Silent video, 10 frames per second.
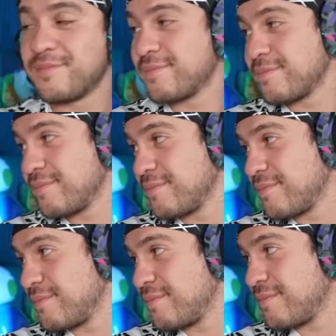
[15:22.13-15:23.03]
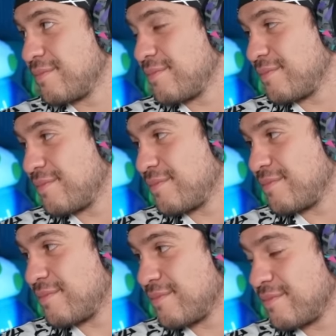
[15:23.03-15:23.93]

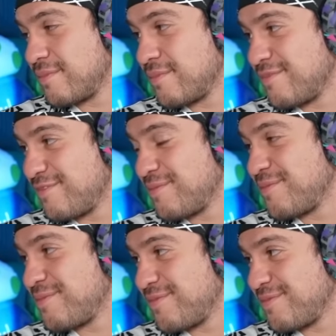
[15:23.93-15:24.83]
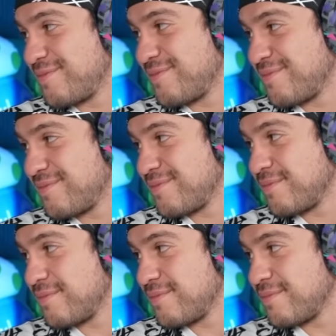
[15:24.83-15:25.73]

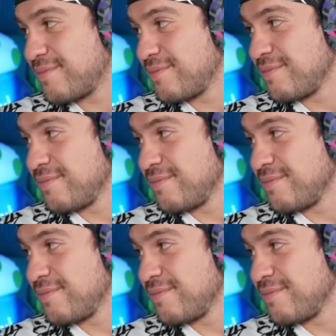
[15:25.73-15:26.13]
No words are spoken by the person on screen.